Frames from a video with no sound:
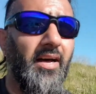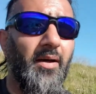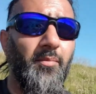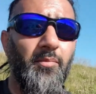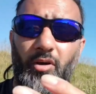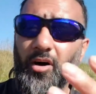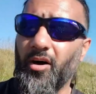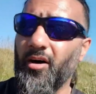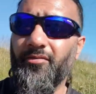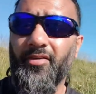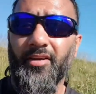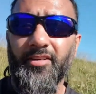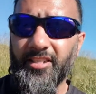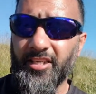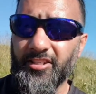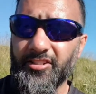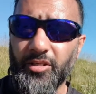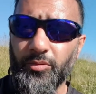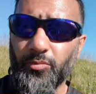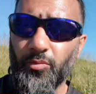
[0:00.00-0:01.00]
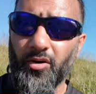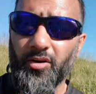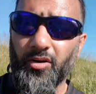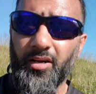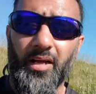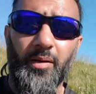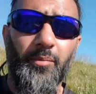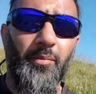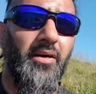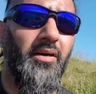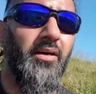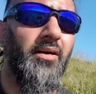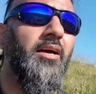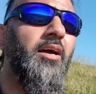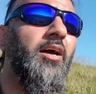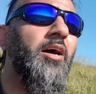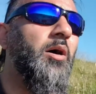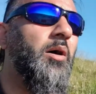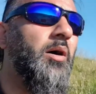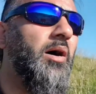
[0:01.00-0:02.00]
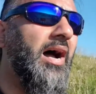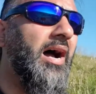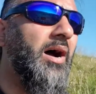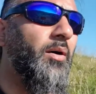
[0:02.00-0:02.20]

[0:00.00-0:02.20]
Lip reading: Again, I'm not a fantastic rock climber.